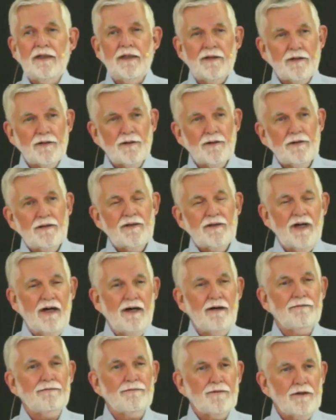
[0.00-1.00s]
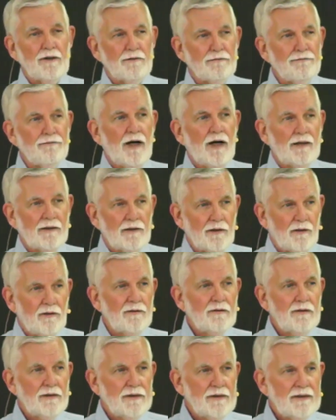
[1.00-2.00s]
It's tough to
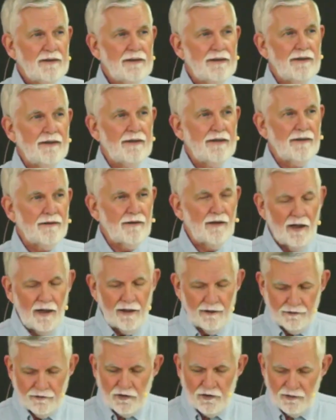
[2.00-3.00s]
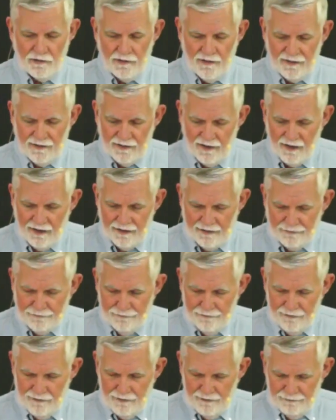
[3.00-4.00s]
follow a larger than
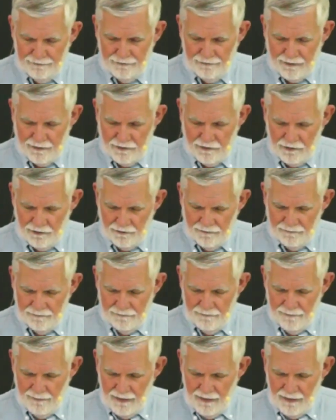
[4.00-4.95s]
life figure.